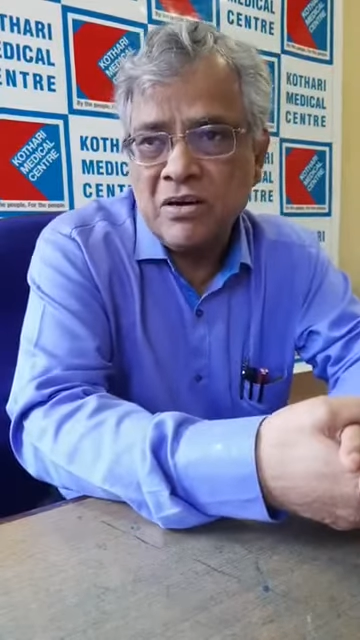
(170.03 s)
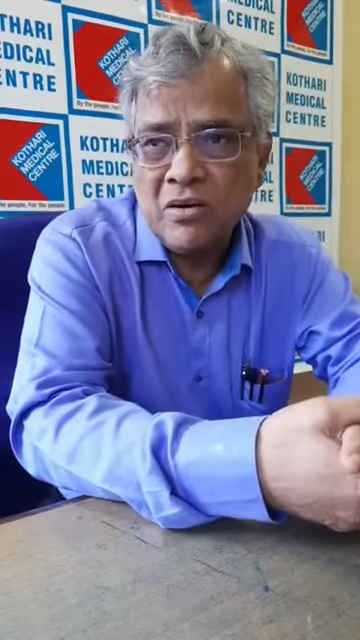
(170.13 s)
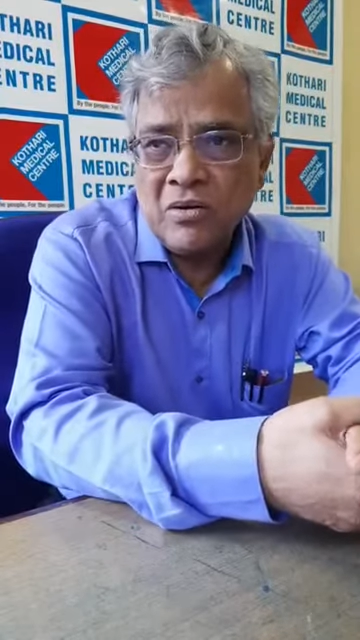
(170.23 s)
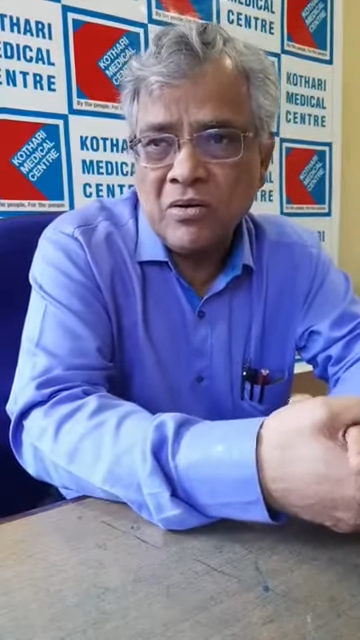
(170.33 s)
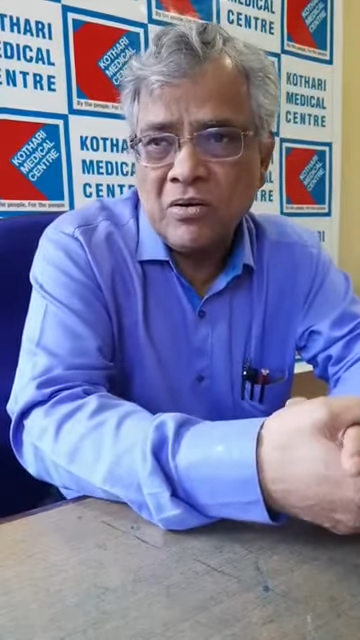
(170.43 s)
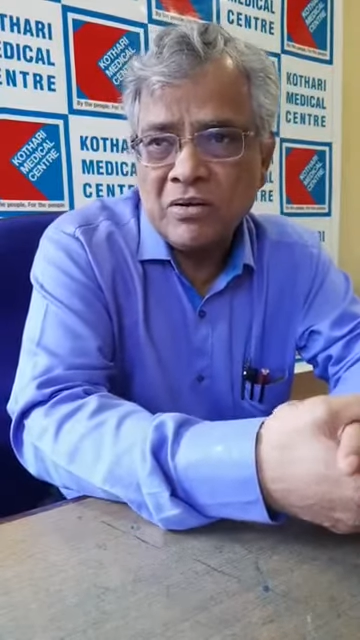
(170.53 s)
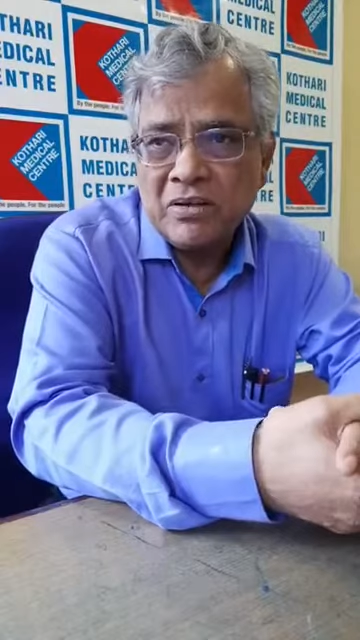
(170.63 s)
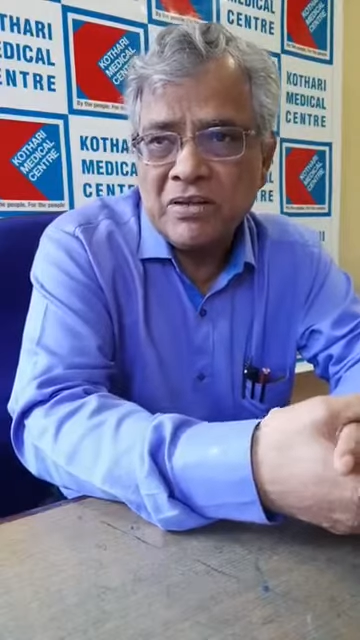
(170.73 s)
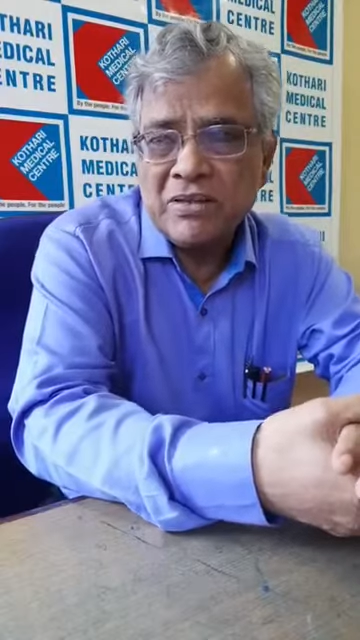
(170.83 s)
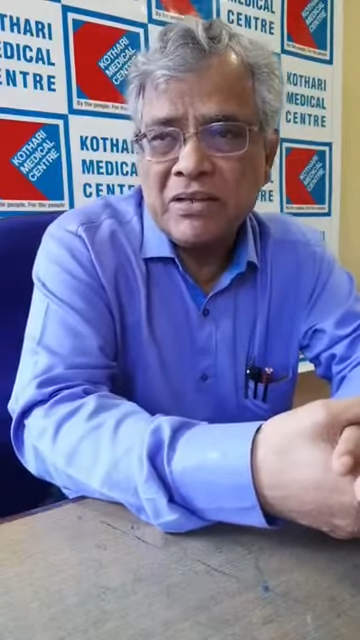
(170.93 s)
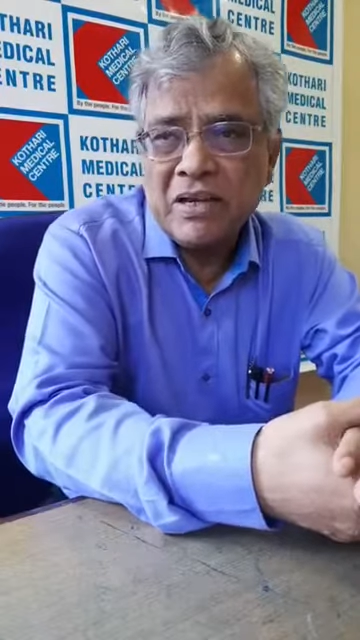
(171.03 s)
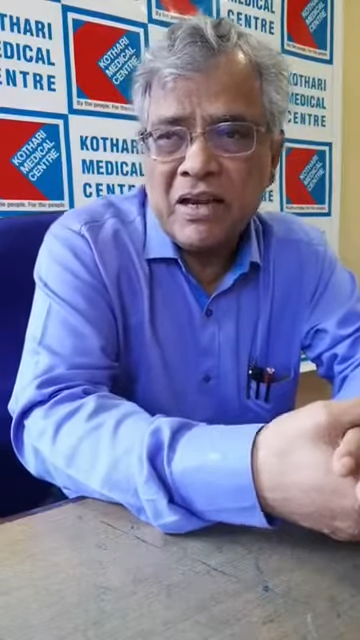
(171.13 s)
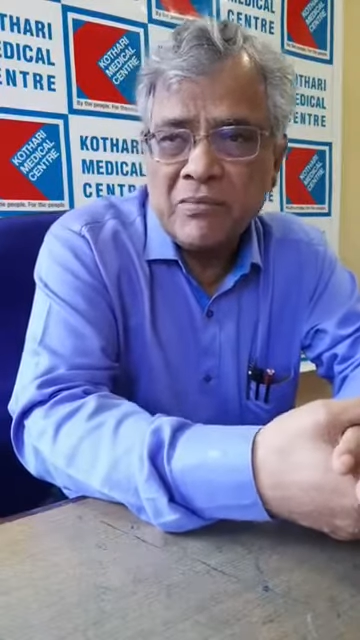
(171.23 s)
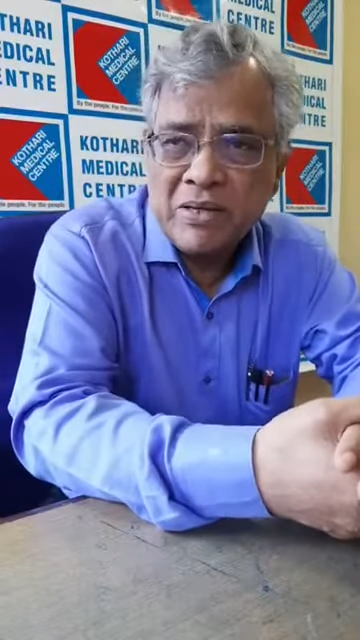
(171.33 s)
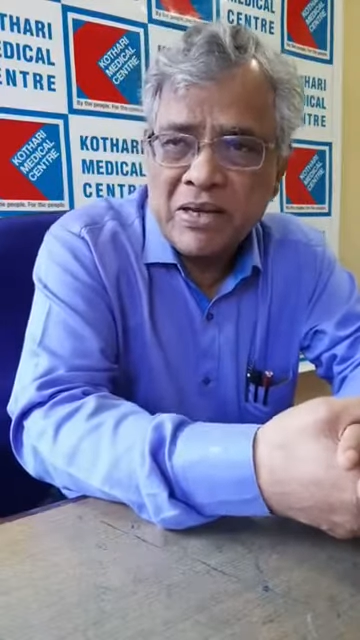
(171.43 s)
or they are
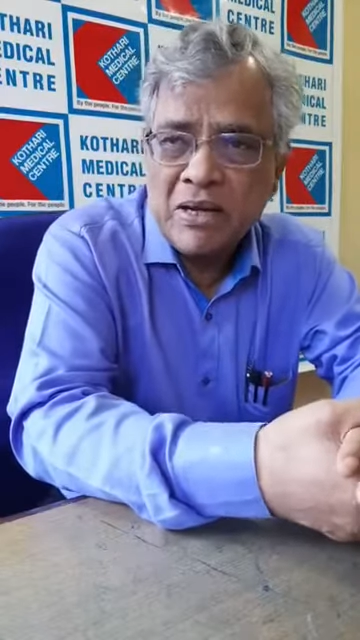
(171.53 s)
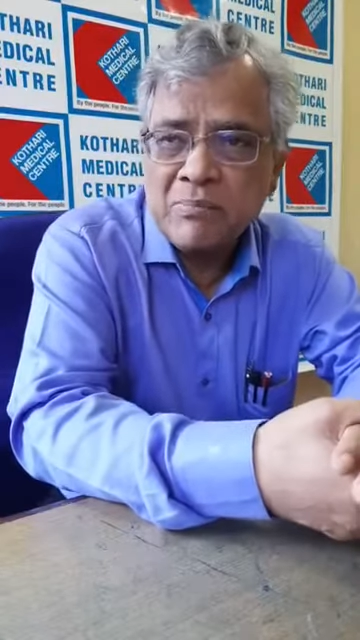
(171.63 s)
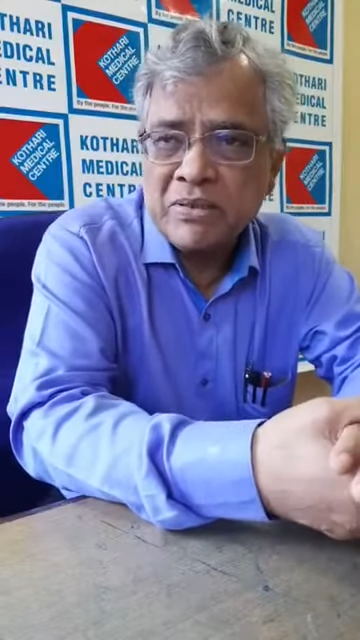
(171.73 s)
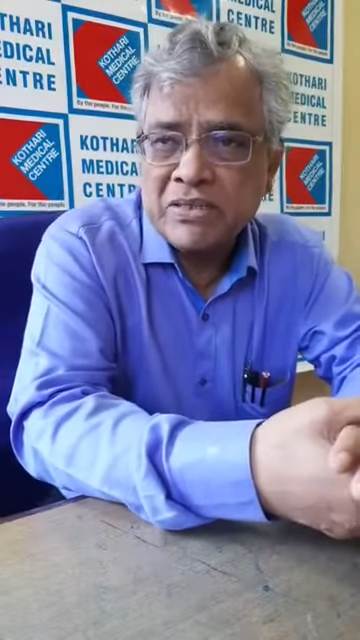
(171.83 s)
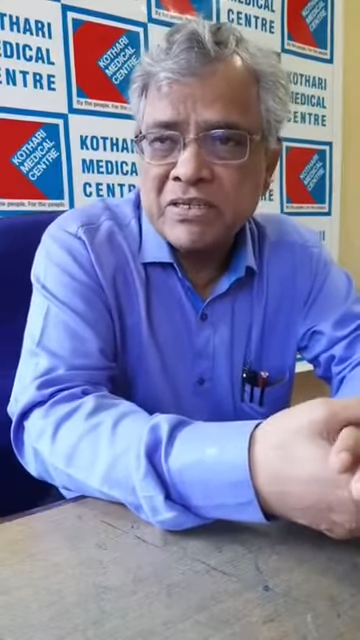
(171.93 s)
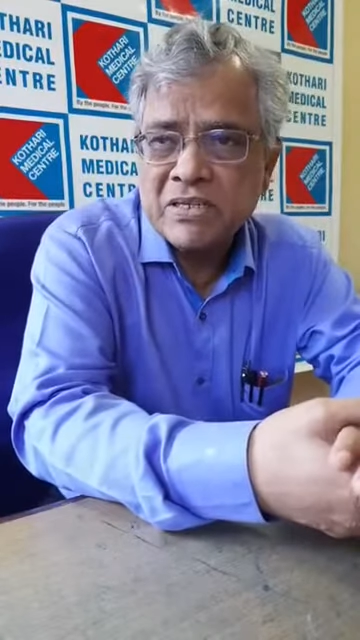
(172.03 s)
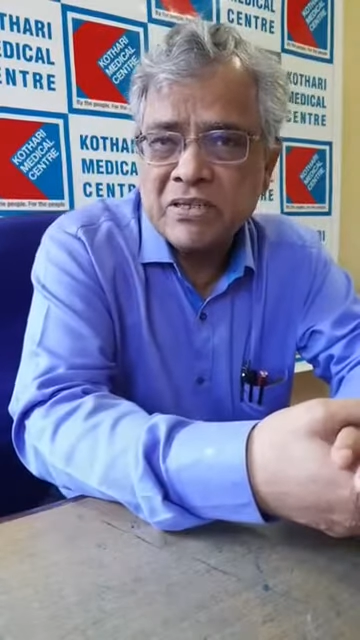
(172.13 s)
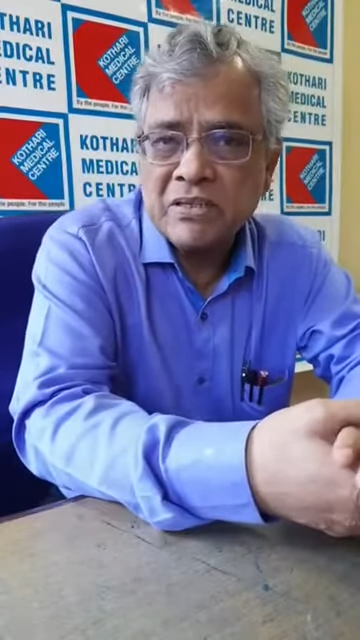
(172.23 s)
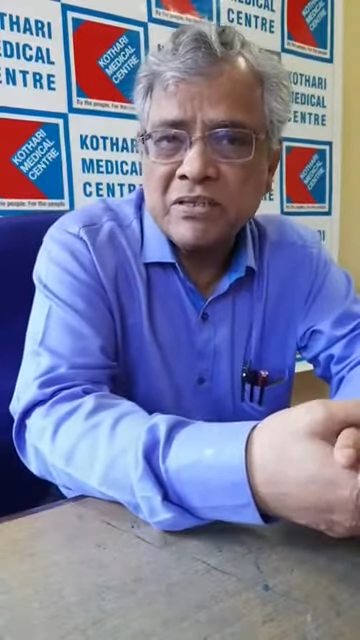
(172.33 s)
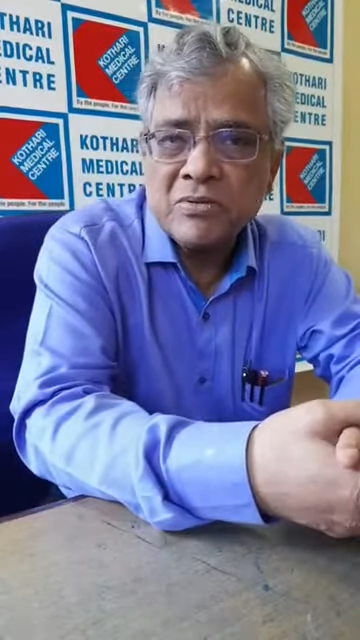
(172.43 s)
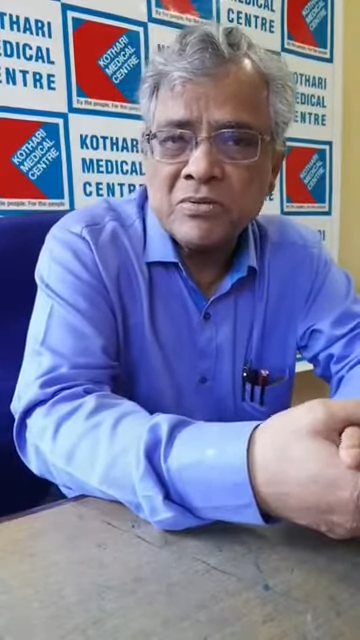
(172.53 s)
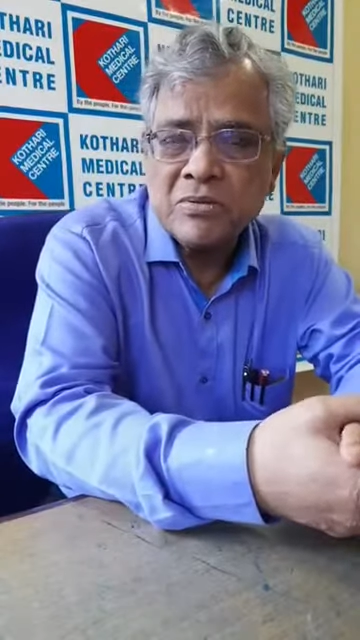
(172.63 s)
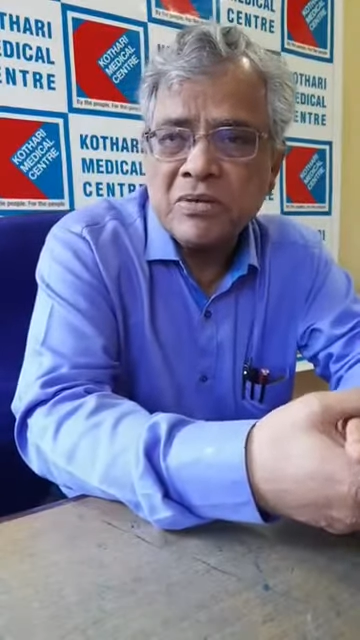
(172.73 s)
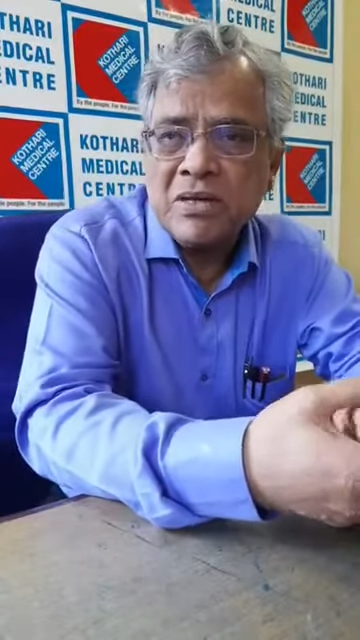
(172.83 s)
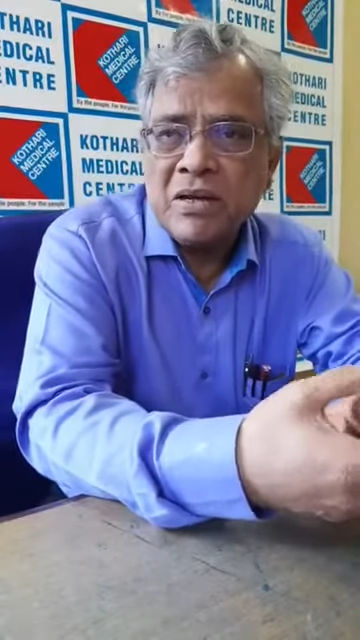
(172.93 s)
having hypertension due to